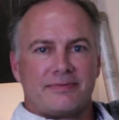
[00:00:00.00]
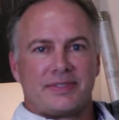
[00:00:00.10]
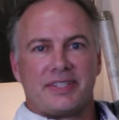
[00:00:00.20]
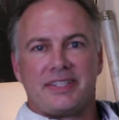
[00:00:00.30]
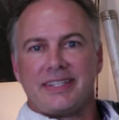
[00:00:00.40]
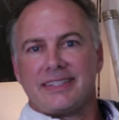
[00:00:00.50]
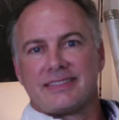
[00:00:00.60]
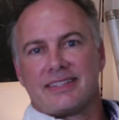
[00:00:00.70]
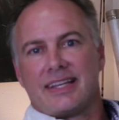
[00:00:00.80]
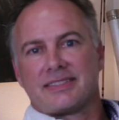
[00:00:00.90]
30 days
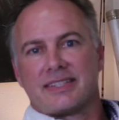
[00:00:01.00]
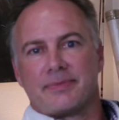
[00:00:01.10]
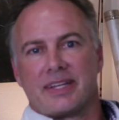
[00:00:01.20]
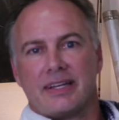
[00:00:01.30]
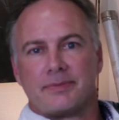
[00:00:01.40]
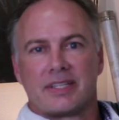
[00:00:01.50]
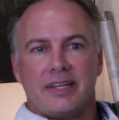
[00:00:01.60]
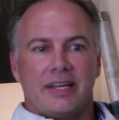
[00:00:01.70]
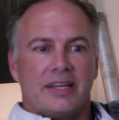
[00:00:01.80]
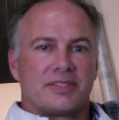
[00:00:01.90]
and less sometimes.
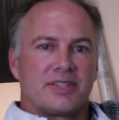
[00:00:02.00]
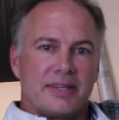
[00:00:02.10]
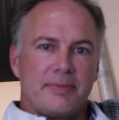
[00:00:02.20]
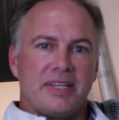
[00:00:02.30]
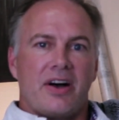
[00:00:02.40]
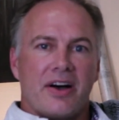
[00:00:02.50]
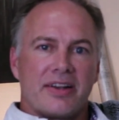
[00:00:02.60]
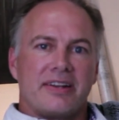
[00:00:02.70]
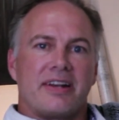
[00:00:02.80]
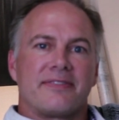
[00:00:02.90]
So they'd be
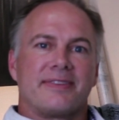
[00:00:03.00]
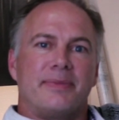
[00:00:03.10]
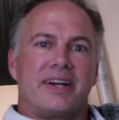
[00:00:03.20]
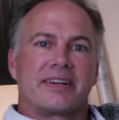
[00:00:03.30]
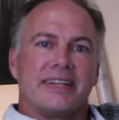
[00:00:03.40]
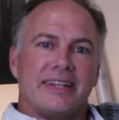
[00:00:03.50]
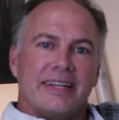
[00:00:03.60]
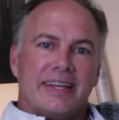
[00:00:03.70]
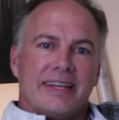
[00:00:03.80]
on and off the market.